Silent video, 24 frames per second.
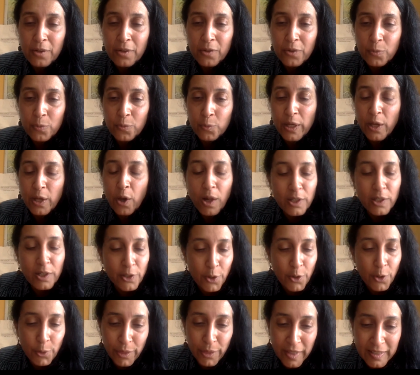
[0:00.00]
We all
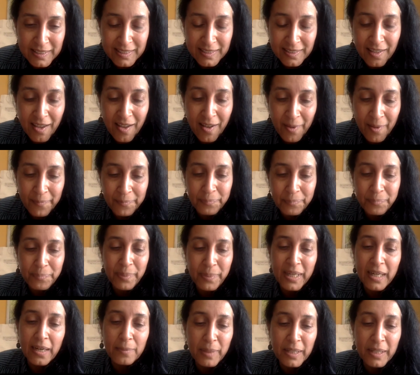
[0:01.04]
know this,
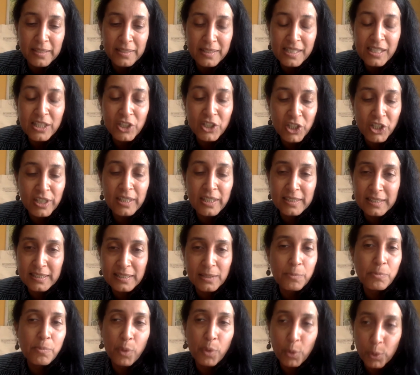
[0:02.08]
but teaching is the
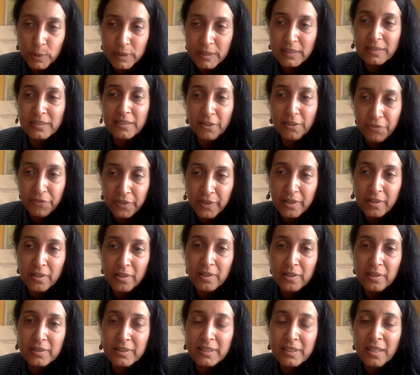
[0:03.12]
most
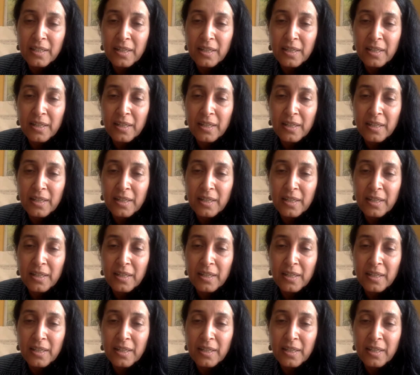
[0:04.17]
difficult